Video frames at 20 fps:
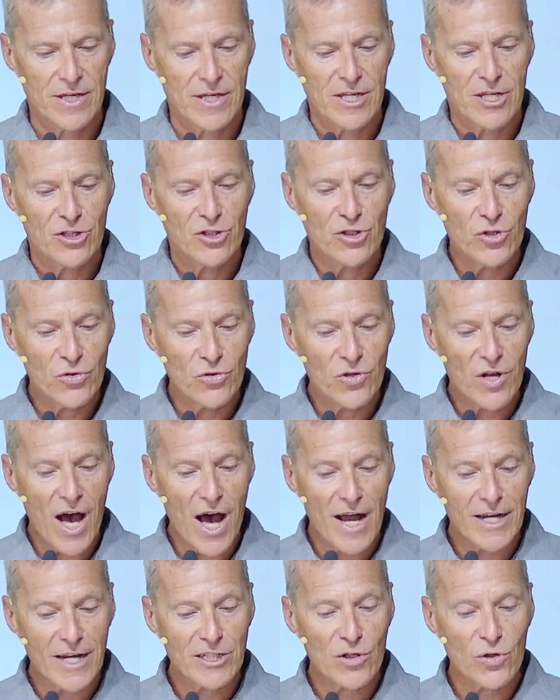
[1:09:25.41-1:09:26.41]
Do
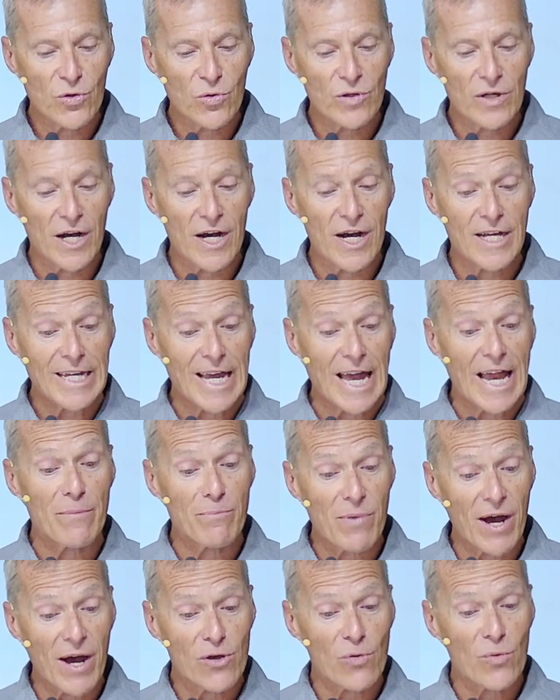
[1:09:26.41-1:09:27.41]
not, uh,
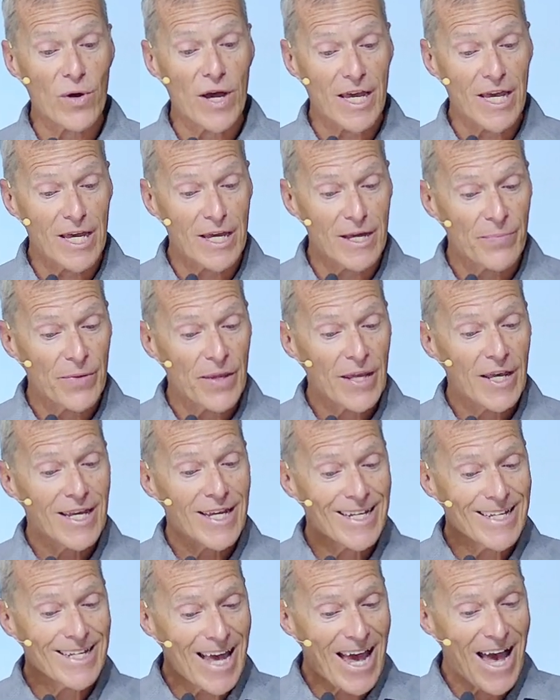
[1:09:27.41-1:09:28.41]
and by the way, he,
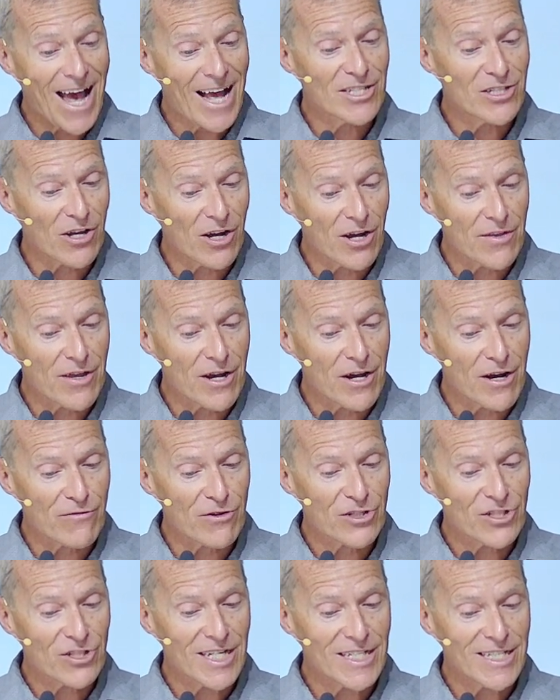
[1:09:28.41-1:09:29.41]
he adds on there in
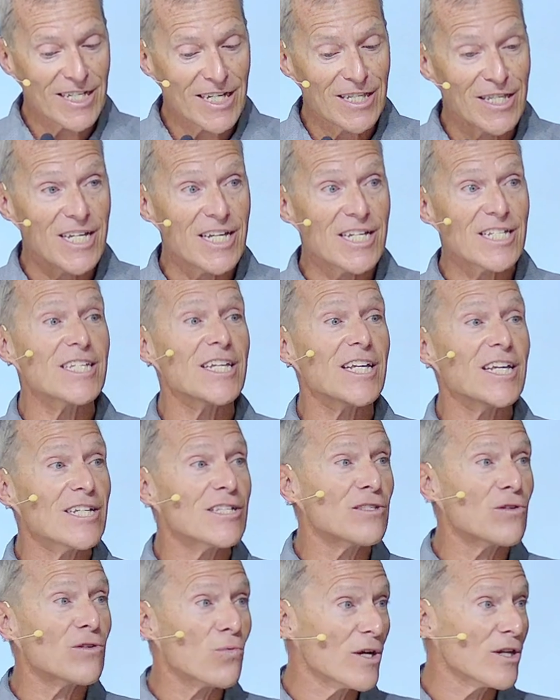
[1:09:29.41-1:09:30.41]
verse 18 this
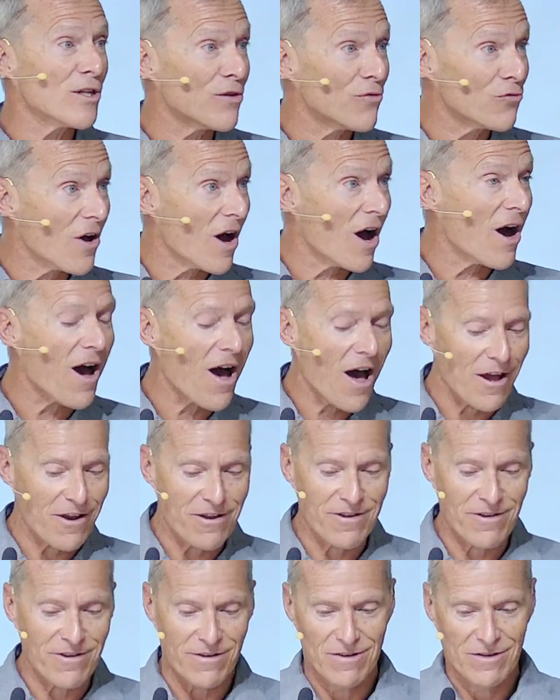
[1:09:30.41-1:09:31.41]
is the will of
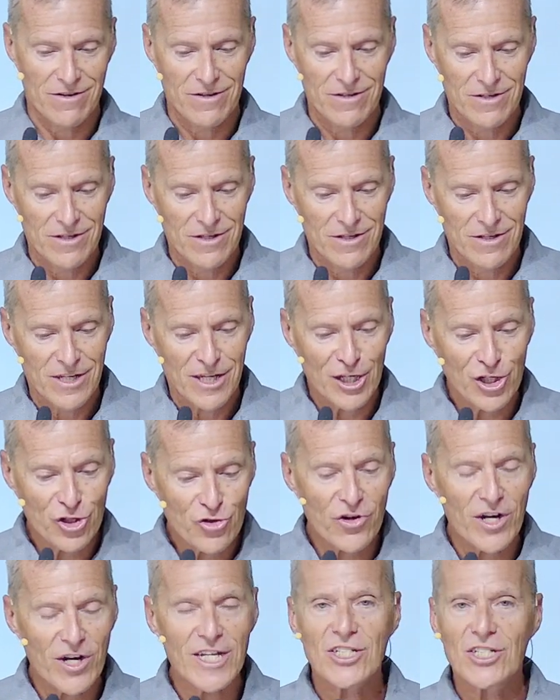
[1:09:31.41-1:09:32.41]
God in
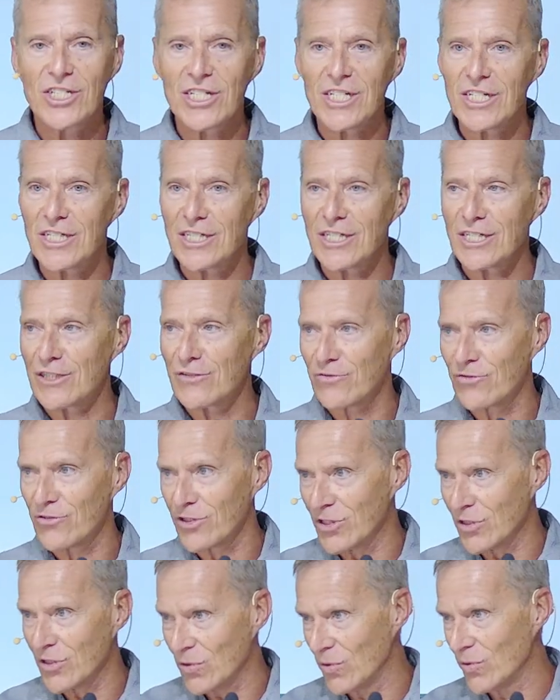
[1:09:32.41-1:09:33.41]
Christ Jesus for
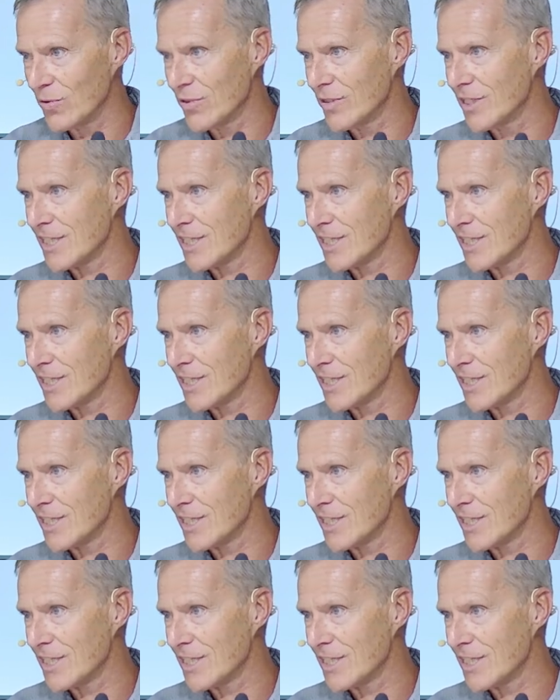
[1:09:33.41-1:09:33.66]
you.